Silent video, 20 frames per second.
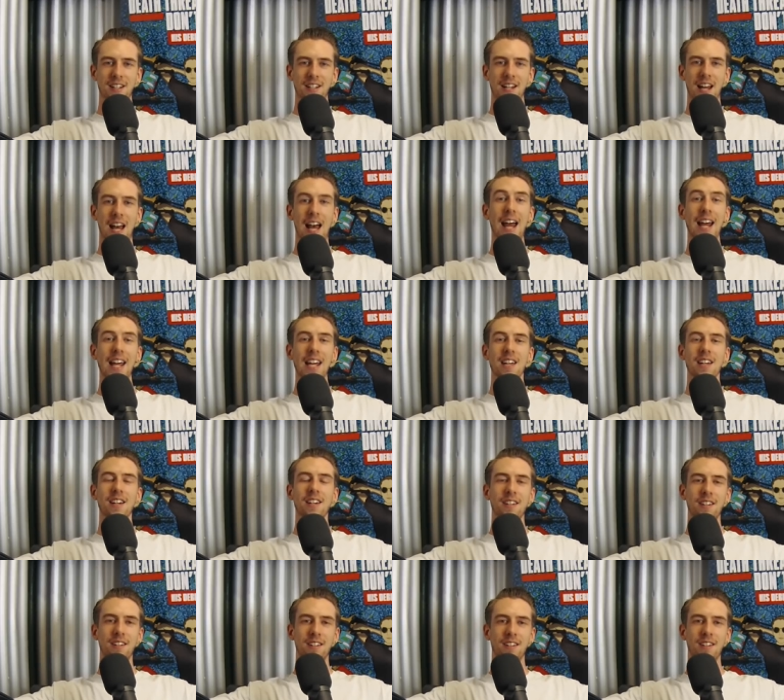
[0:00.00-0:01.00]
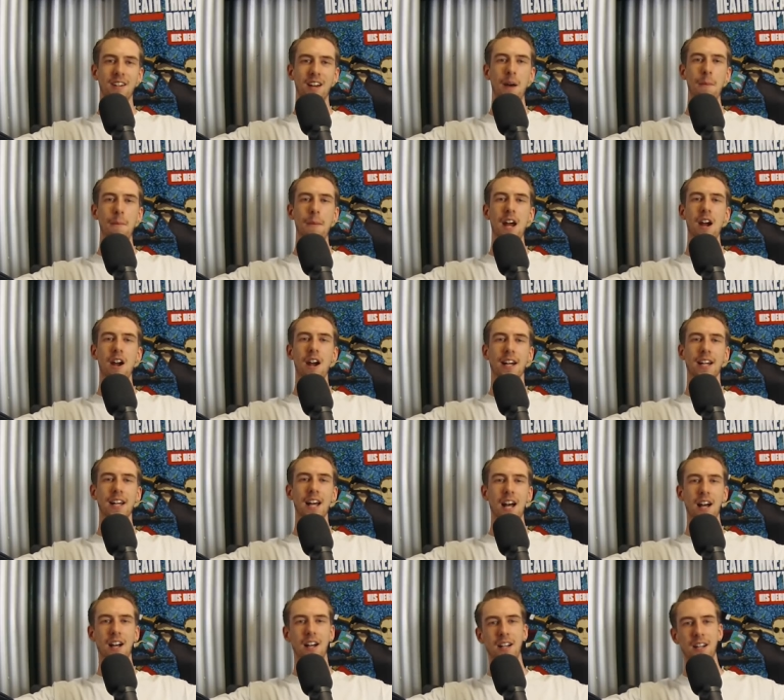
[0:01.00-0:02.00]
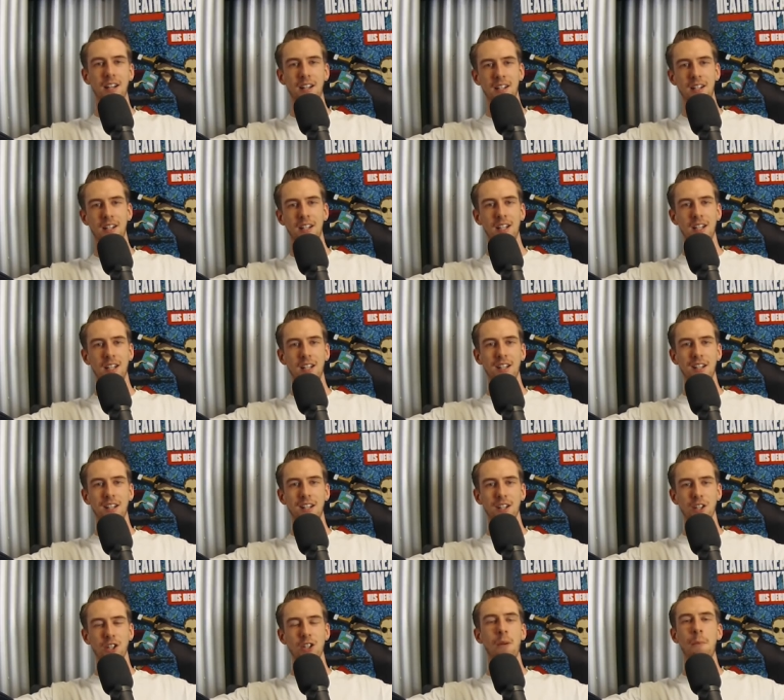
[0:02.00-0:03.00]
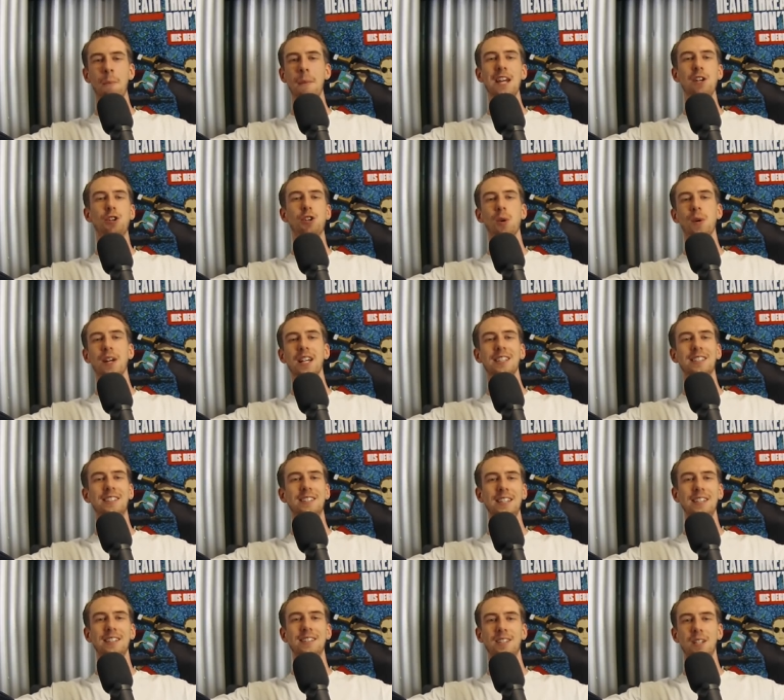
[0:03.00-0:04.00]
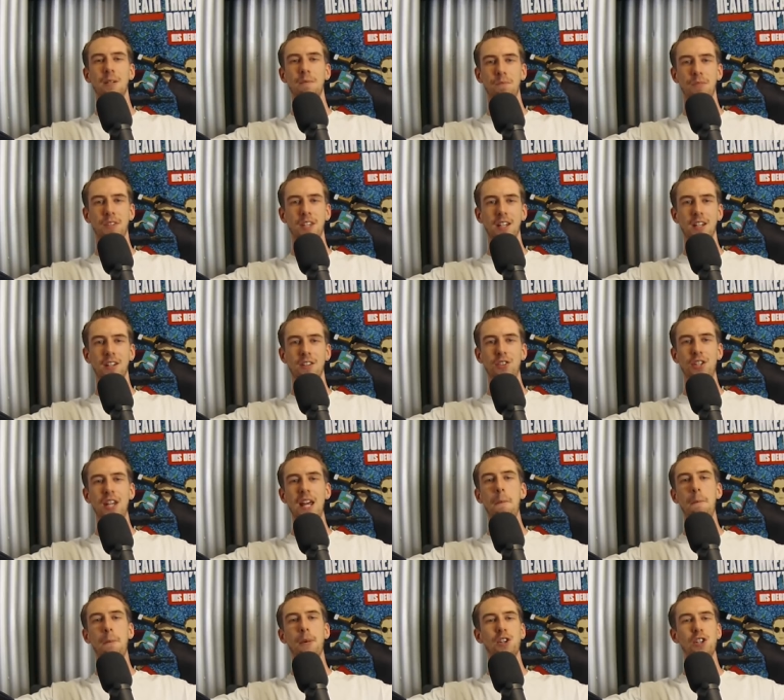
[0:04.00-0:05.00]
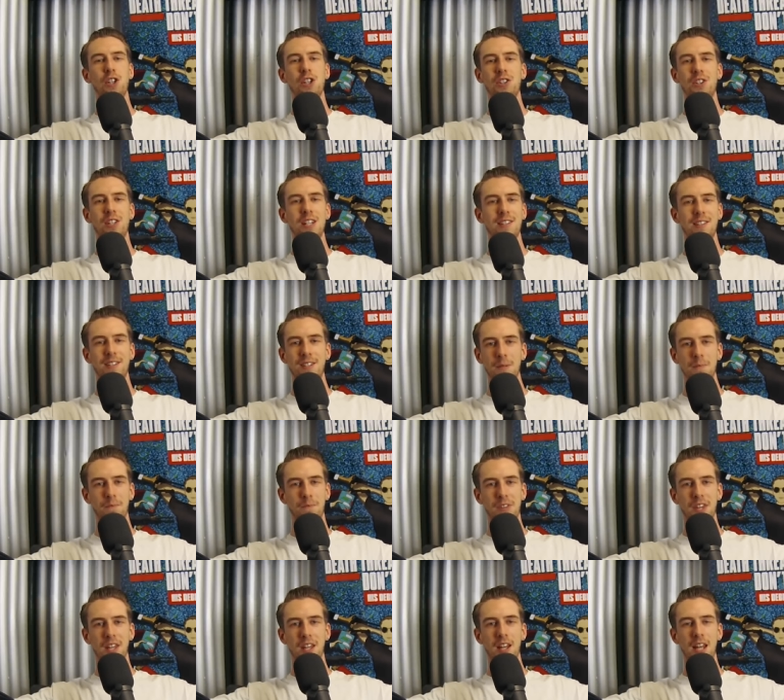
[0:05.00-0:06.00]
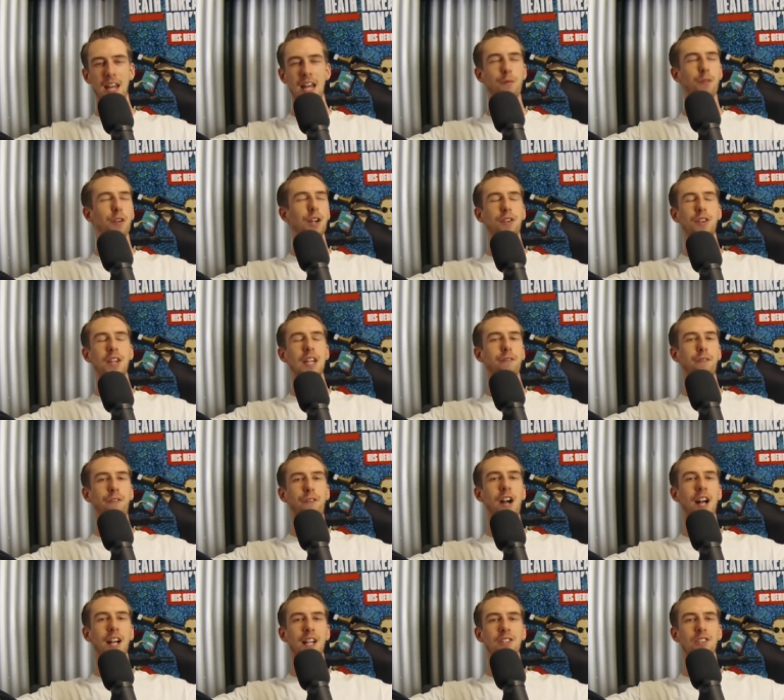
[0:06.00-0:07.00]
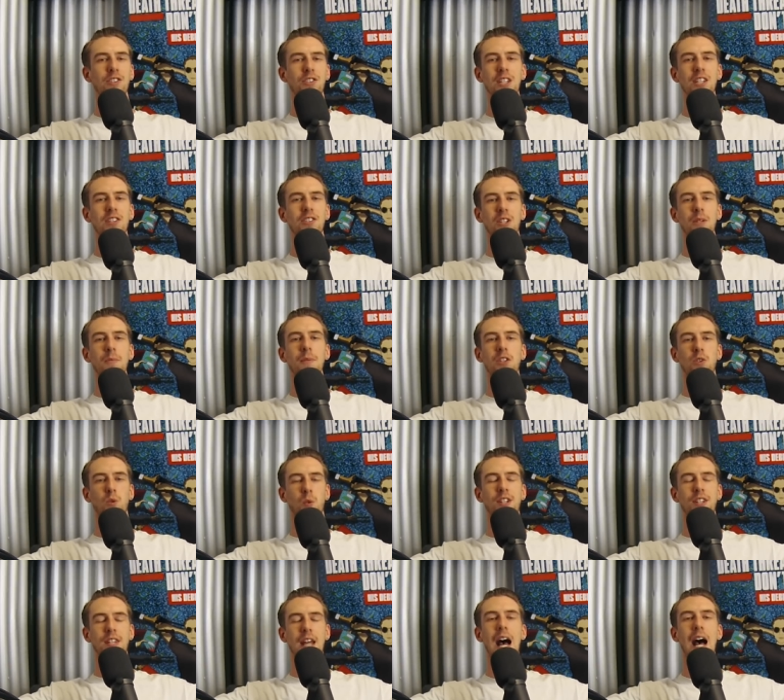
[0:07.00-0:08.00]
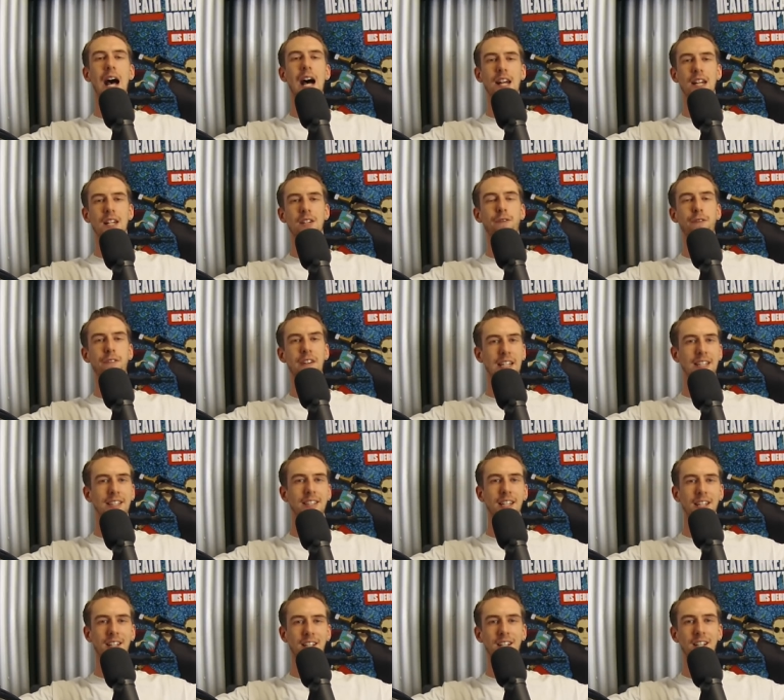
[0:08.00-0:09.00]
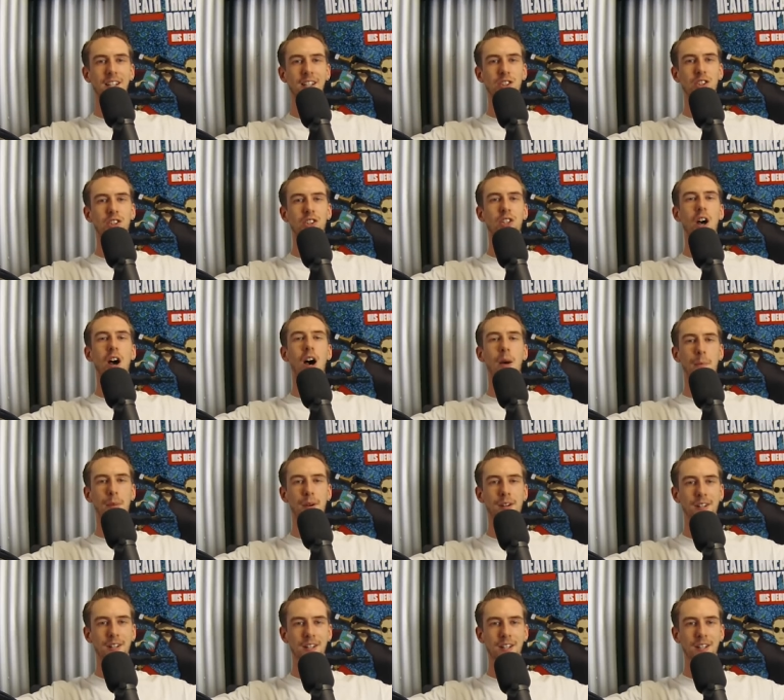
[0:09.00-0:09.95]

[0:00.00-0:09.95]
hey, America, your measuring system, temperature system, everything fucking system is retarded. Fix it. Stop.